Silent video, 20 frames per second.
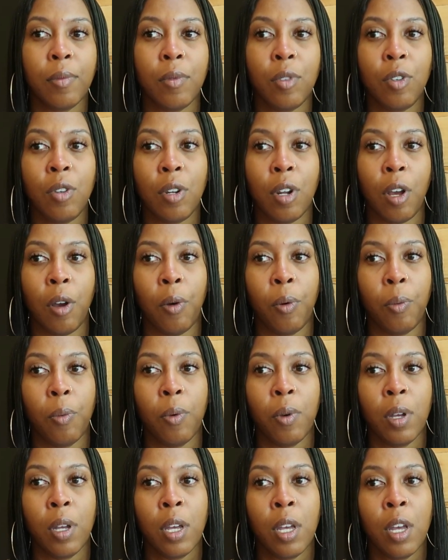You know,
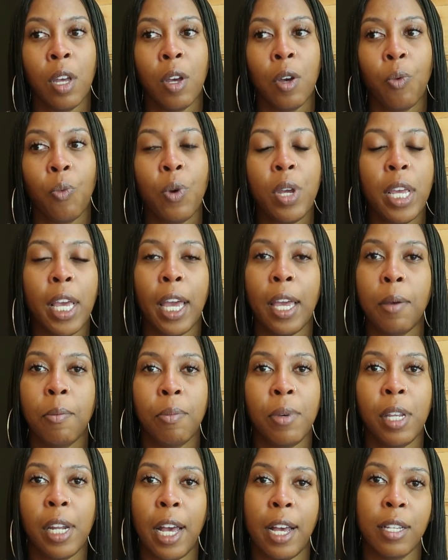we can't
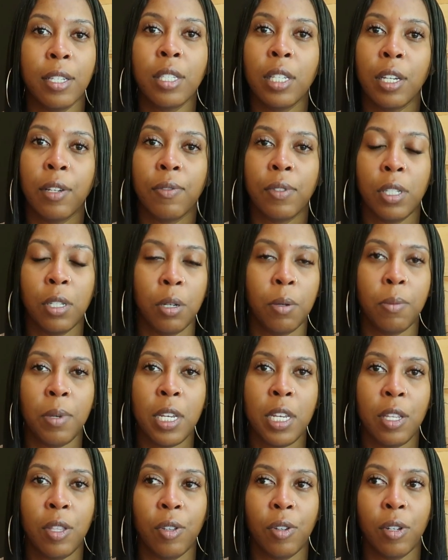beat ourselves up
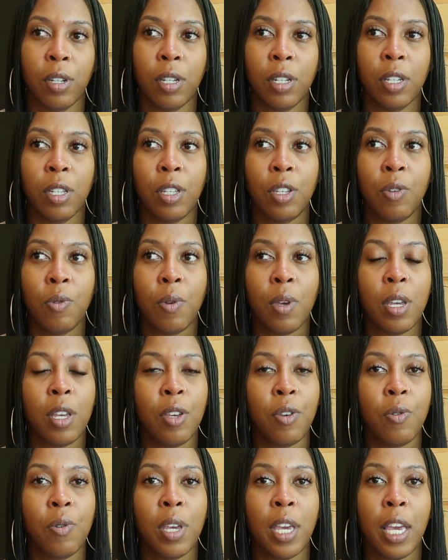either.
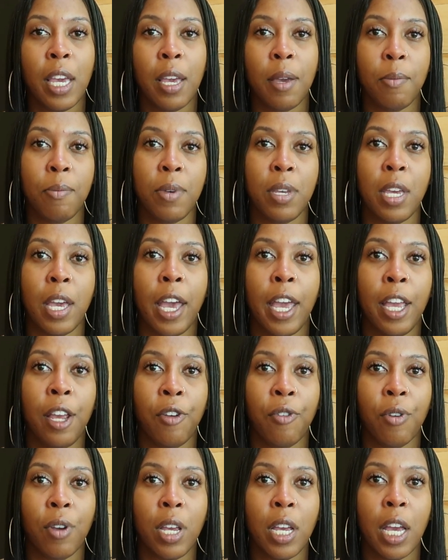You can't be
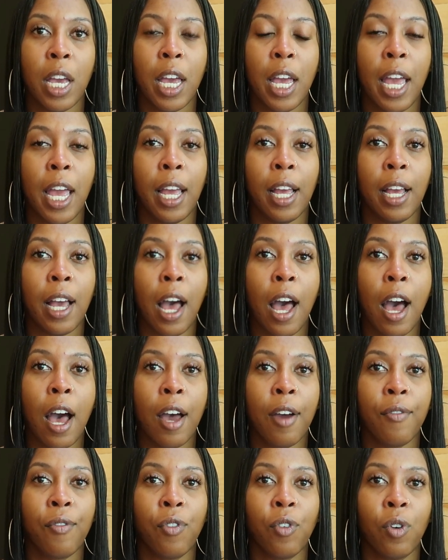angry at
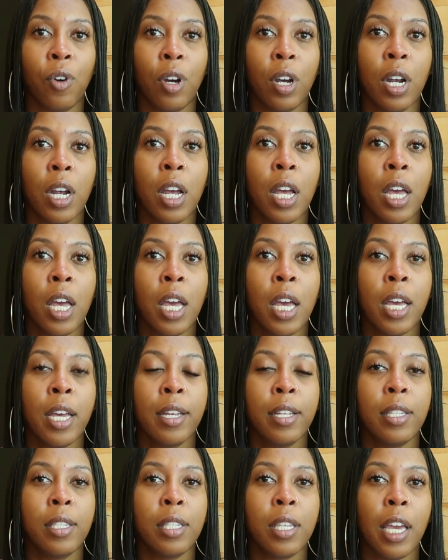God for
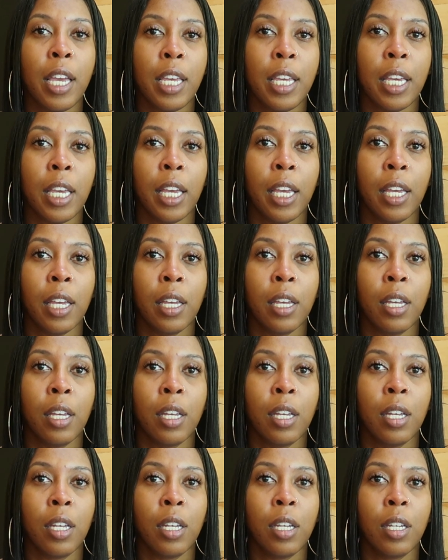taking,
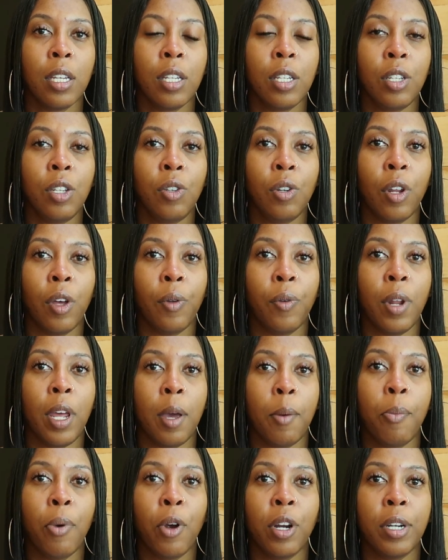you know,
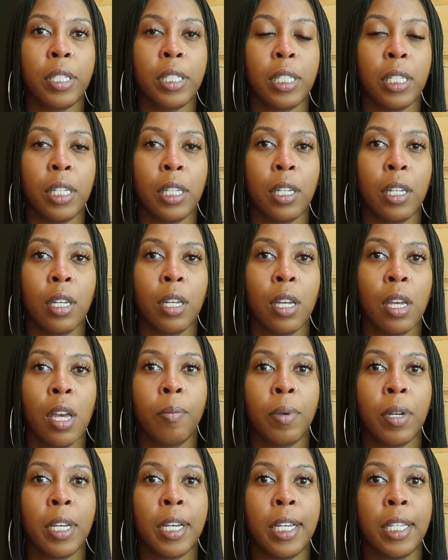that person,
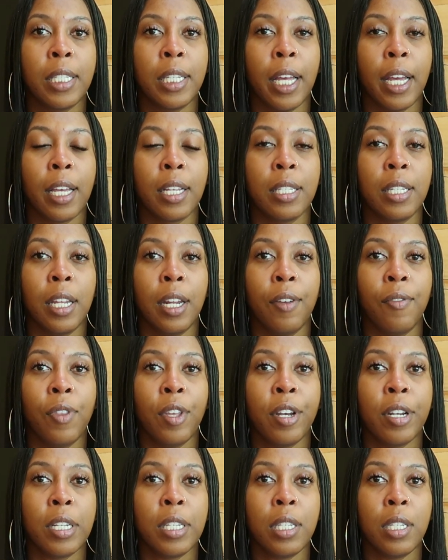because like I said, if
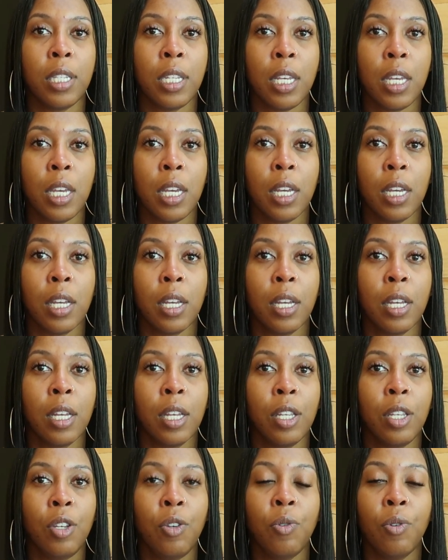they're sick,
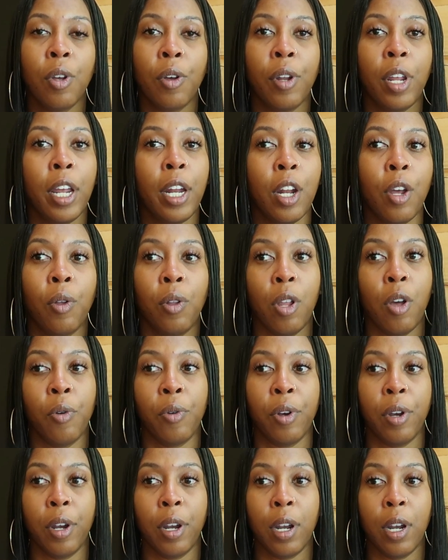you know, they're no
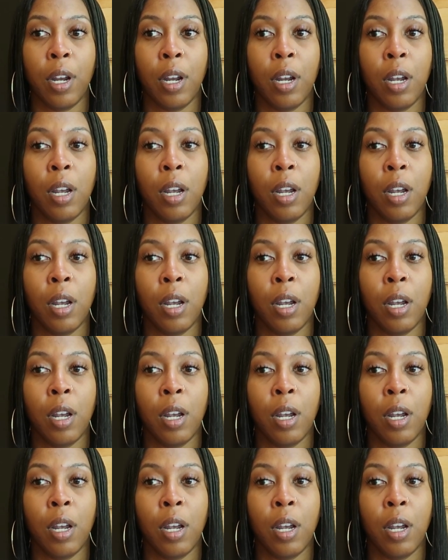longer